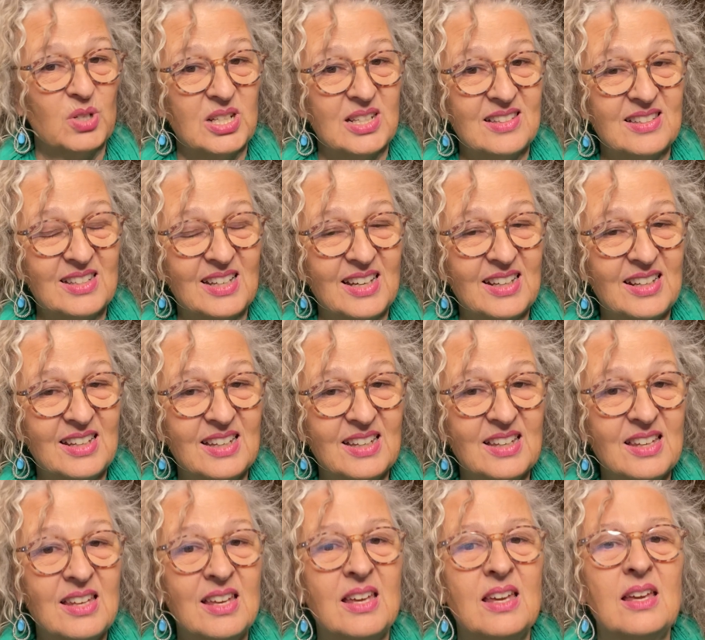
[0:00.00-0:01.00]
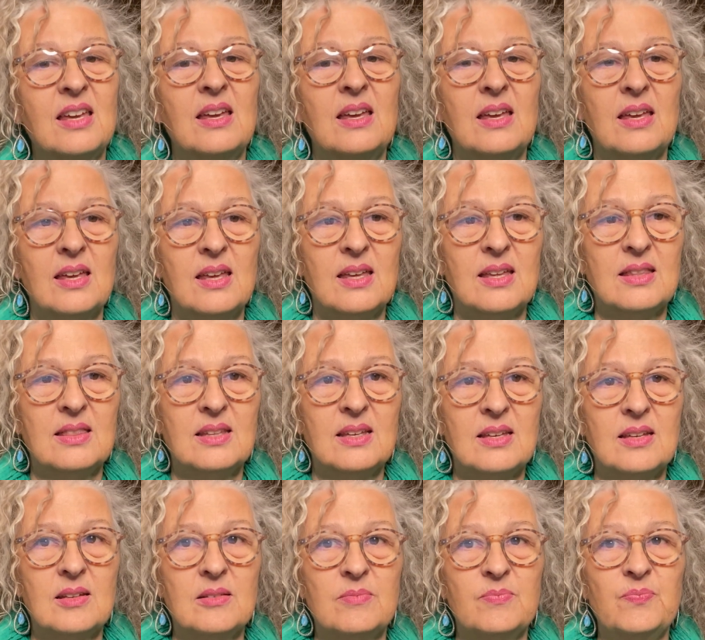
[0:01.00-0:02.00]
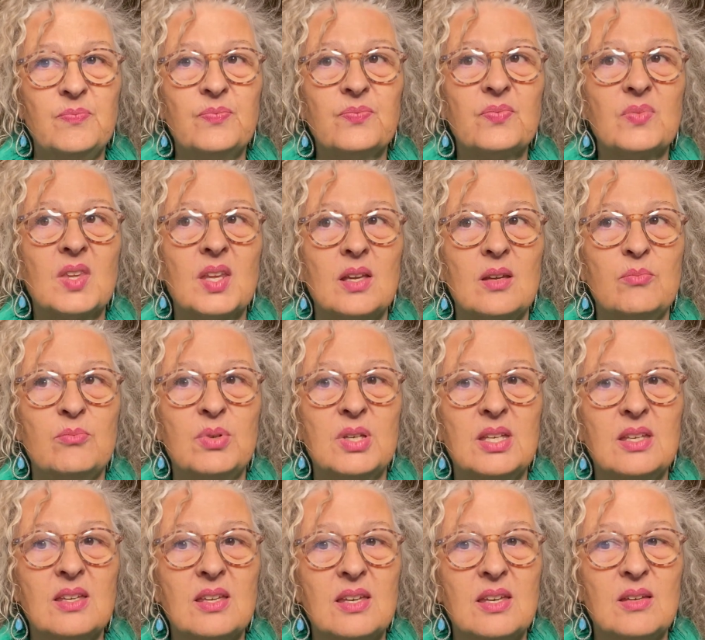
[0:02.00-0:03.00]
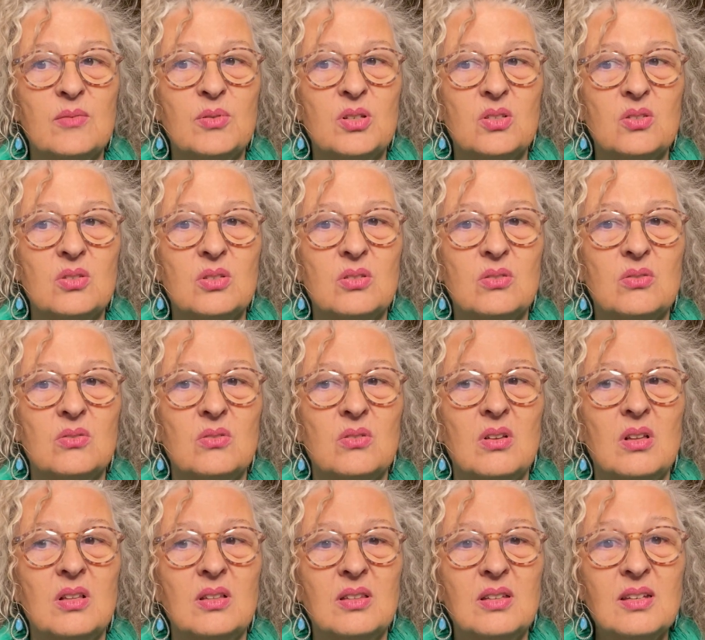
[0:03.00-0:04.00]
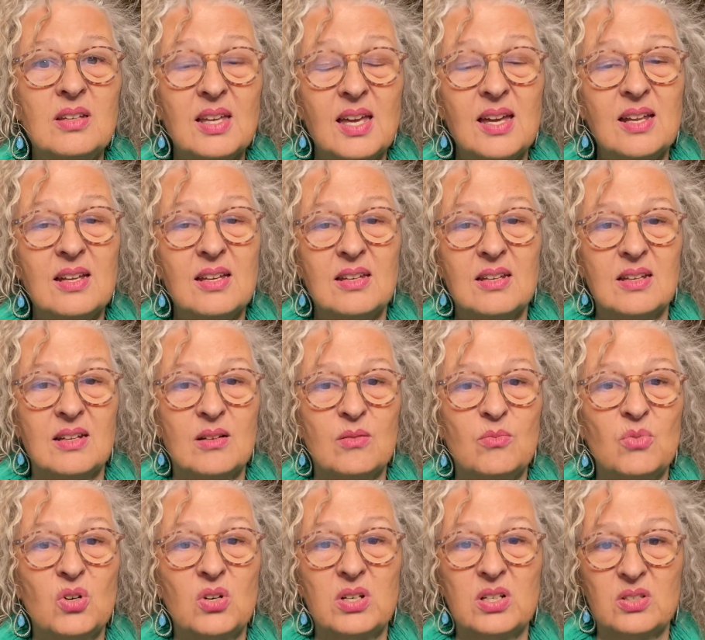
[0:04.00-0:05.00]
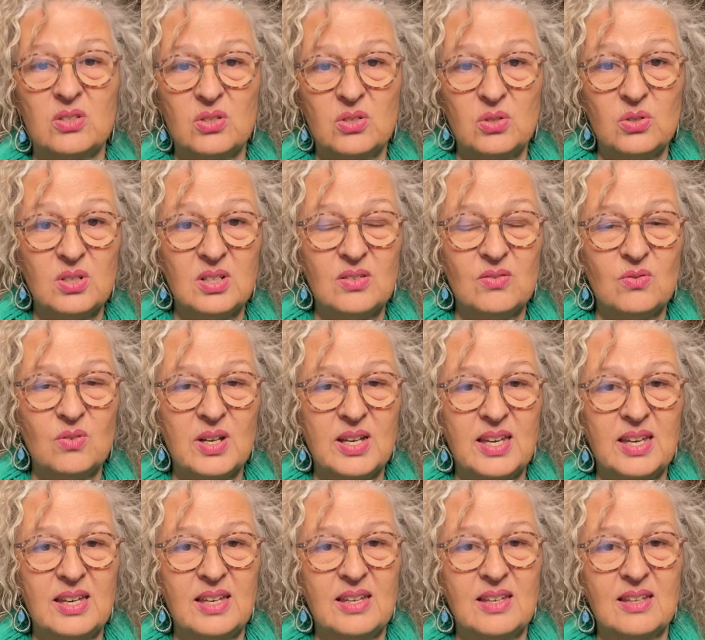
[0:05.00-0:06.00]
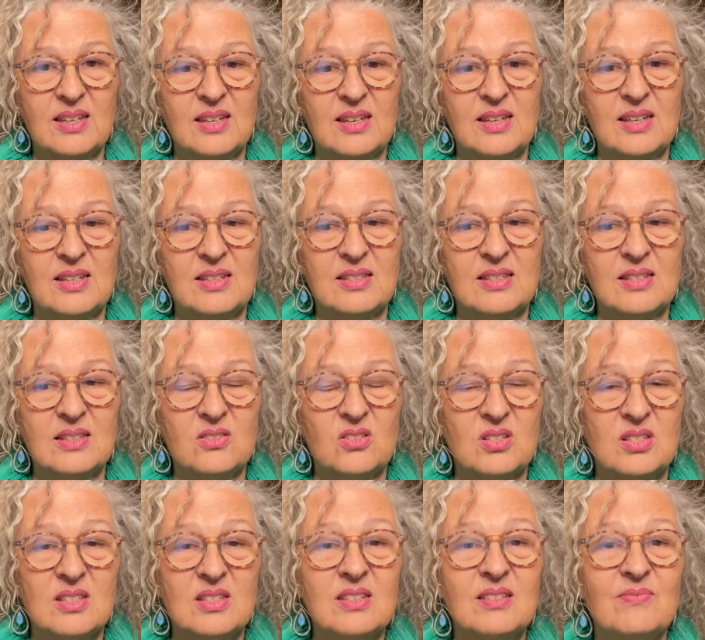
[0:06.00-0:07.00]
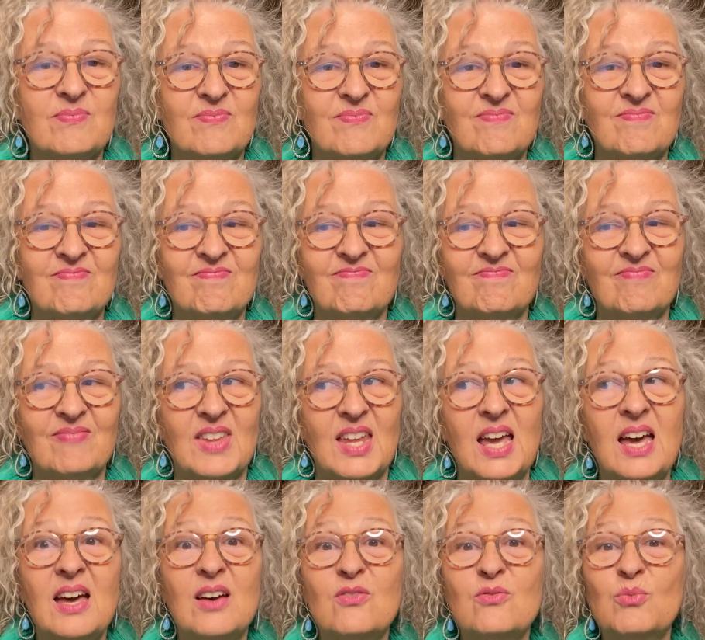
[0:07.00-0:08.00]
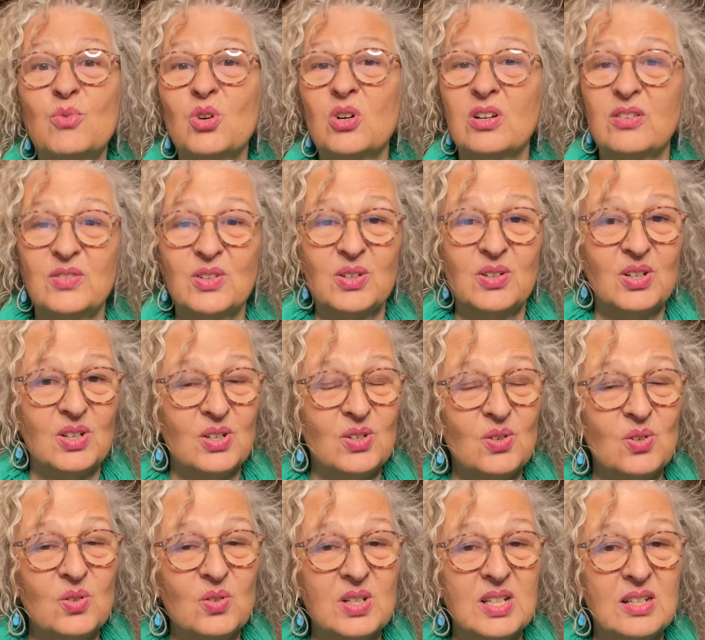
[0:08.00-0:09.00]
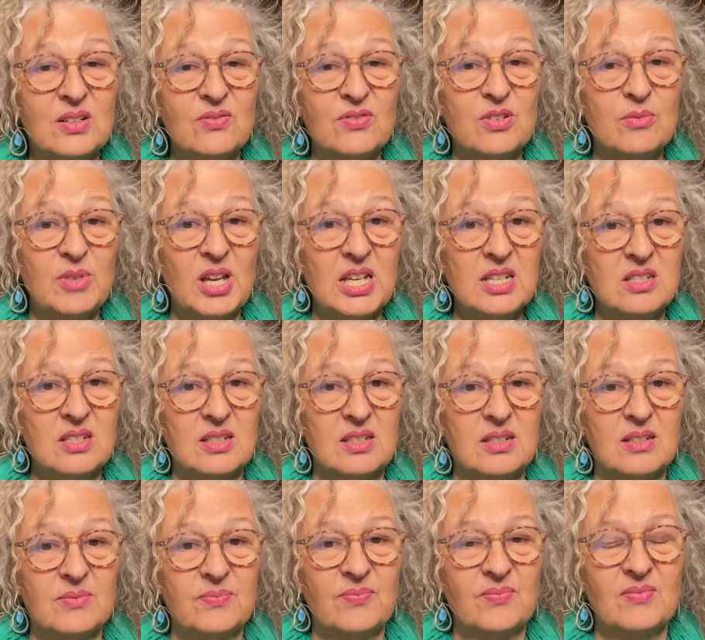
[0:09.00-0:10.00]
exciting, and then being able to look at it in a more intuitive way and to just have more of your own information.